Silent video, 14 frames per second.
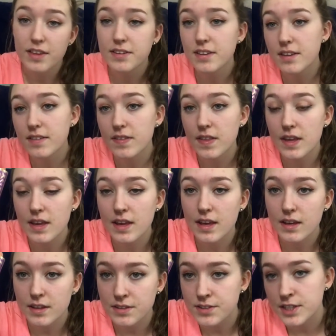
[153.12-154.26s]
This is the
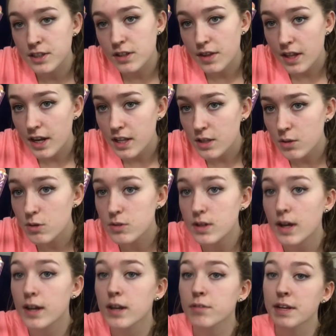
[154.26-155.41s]
concealer that I use
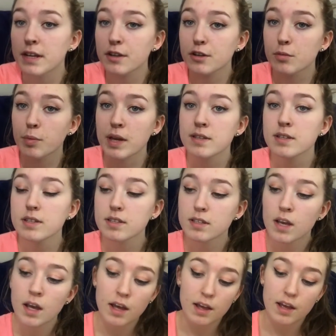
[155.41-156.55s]
on a regular basis.
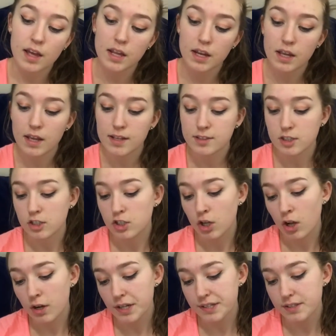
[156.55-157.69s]
It is
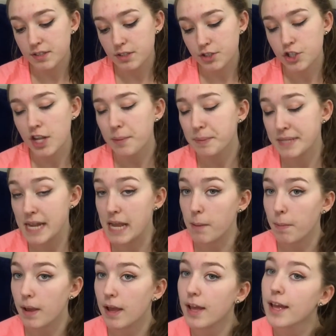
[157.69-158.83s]
Tarte's Shape Tape,
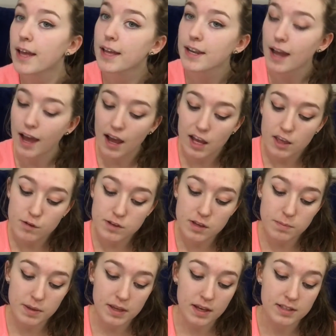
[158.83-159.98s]
and I use
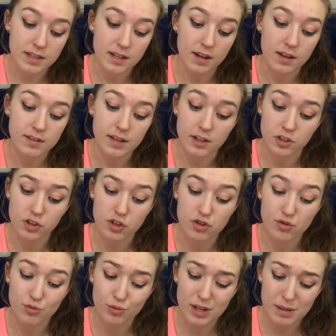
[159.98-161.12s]
it because it is
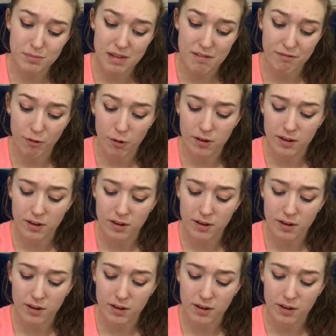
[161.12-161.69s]
extremely full